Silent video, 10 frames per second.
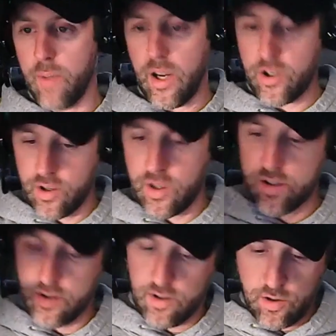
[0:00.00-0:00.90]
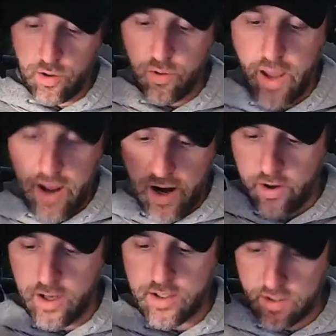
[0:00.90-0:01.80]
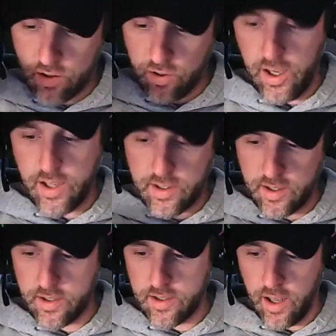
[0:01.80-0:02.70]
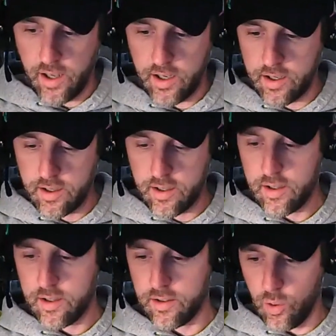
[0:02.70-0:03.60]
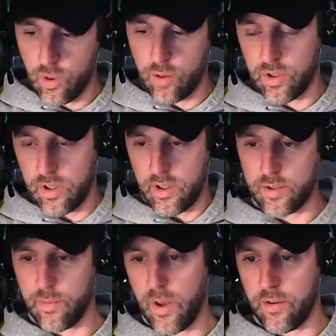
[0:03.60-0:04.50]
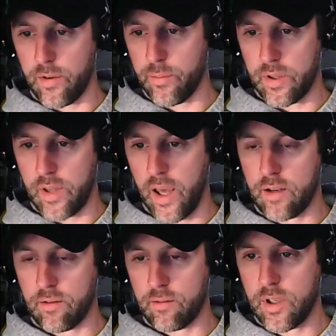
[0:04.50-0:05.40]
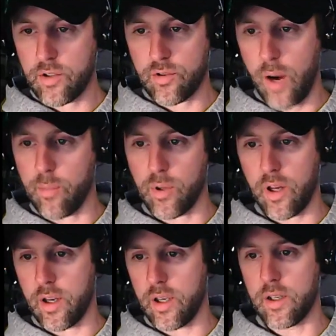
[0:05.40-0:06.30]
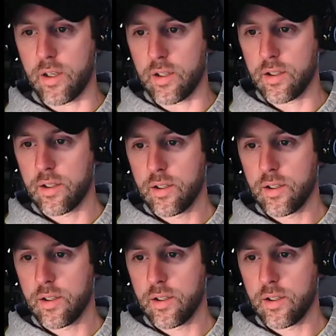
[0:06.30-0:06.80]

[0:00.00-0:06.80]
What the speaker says: Make sure this, air can still get to the tank. Don't completely smother it, but that can trap a lot of heat in.